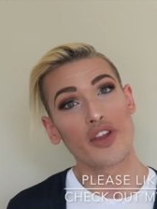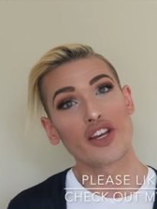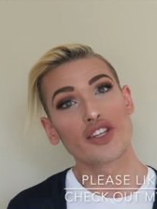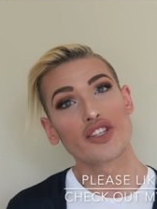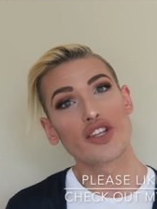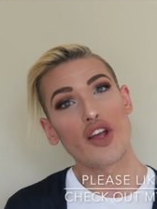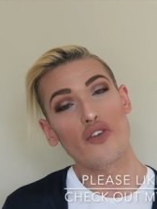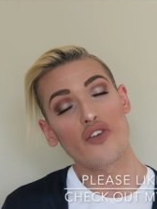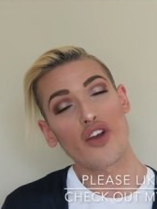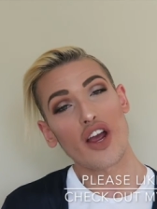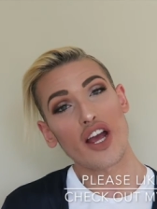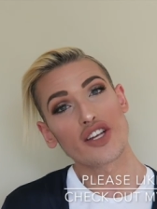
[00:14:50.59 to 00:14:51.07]

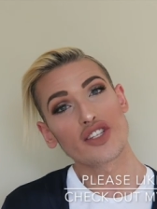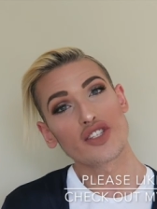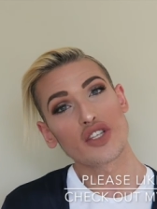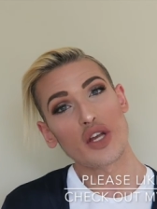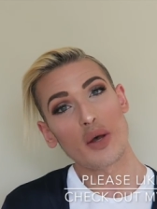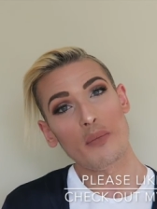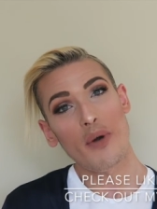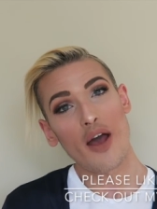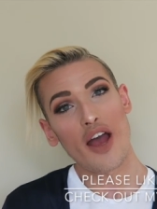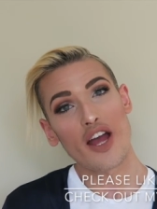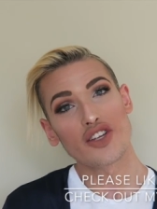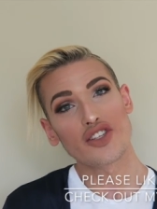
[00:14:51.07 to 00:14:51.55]
So love you guys
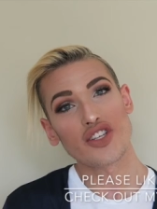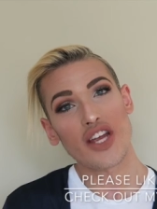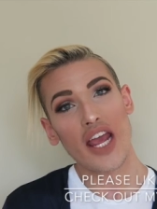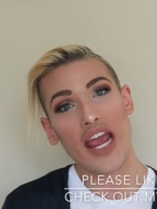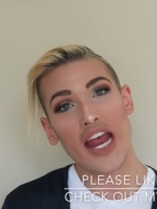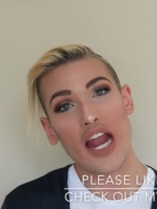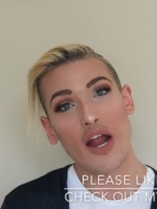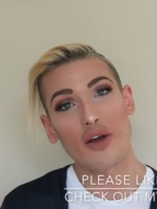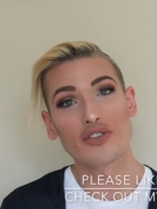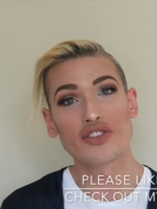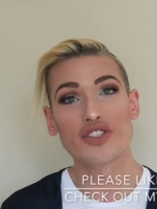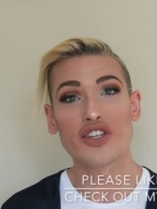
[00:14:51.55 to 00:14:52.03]
so much
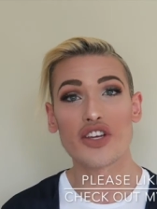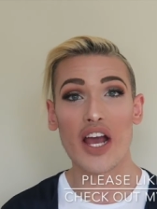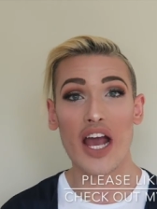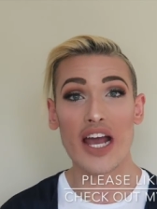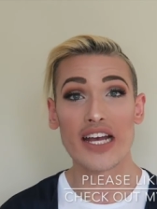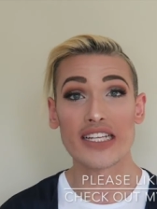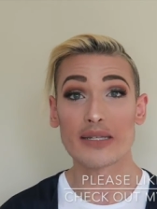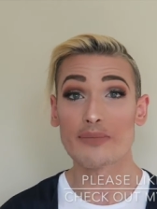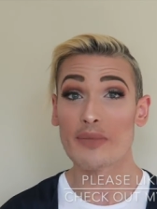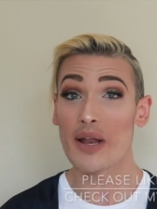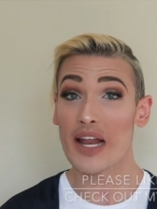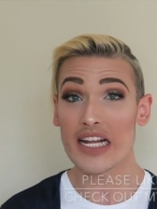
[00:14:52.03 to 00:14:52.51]
and I will see you
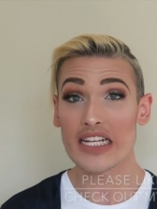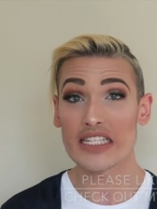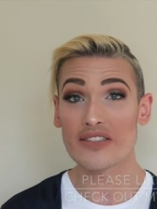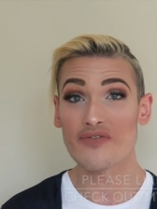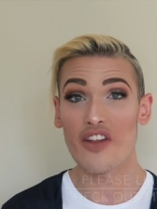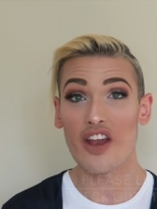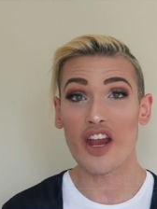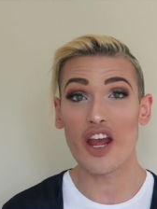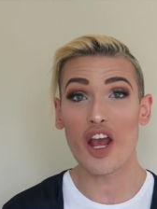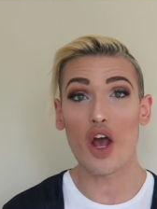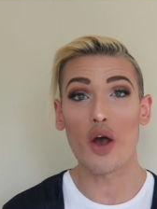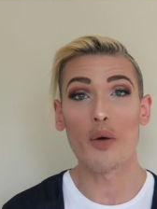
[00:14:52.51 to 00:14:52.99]
guys in my next
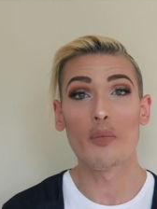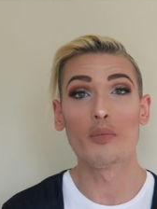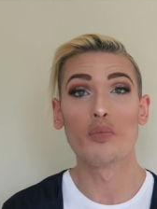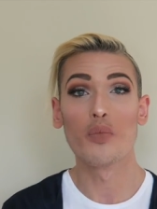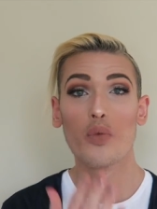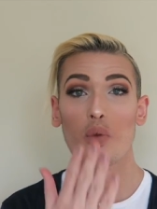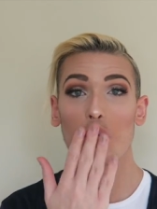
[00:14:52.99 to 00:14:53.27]
video.